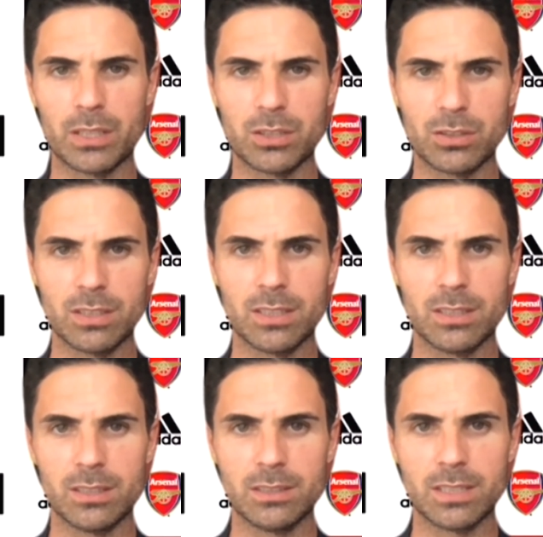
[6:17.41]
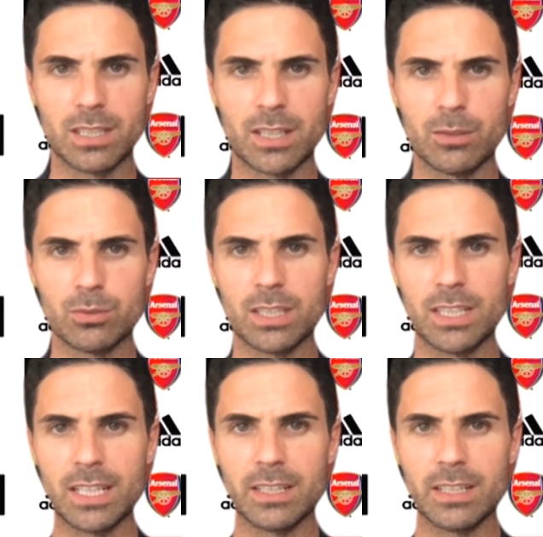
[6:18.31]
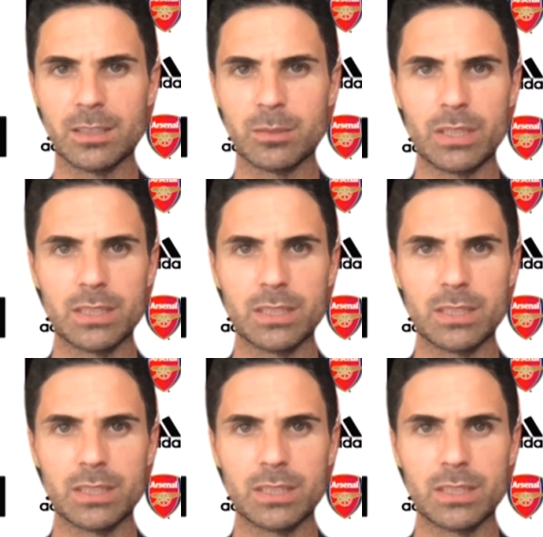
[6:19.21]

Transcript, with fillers: passionate the, the crowds are in England.